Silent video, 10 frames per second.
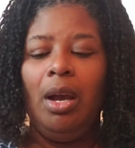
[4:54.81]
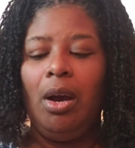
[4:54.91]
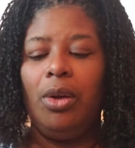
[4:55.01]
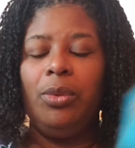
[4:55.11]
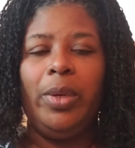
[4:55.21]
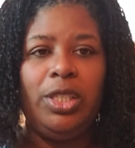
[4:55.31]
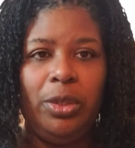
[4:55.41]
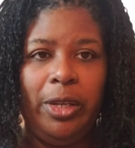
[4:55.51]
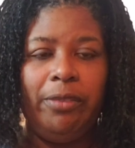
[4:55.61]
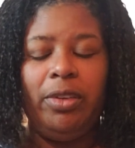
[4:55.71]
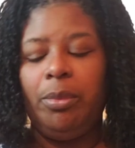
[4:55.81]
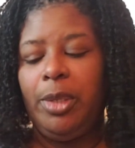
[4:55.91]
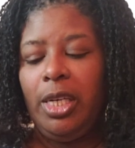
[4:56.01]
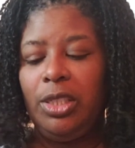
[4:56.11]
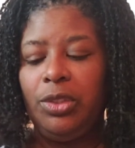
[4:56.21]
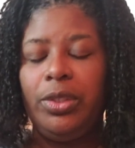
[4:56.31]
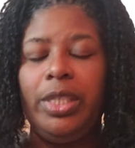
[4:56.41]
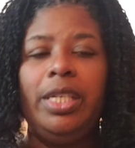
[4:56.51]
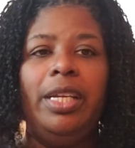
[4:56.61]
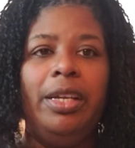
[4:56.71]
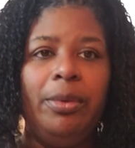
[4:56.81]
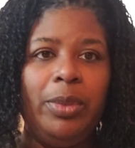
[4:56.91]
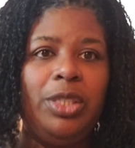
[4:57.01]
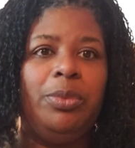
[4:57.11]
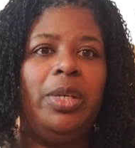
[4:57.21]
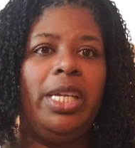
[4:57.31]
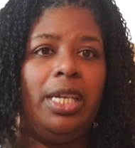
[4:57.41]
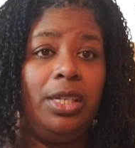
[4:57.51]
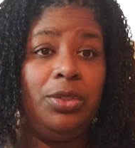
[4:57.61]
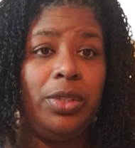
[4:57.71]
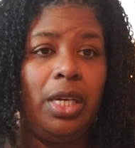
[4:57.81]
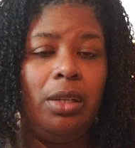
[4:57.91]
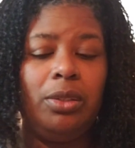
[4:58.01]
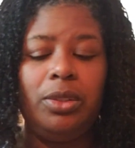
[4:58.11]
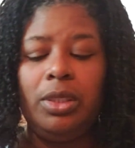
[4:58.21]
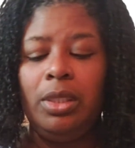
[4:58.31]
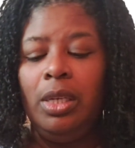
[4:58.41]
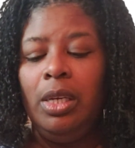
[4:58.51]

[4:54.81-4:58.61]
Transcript: All the way to envelope 100, which would get $100.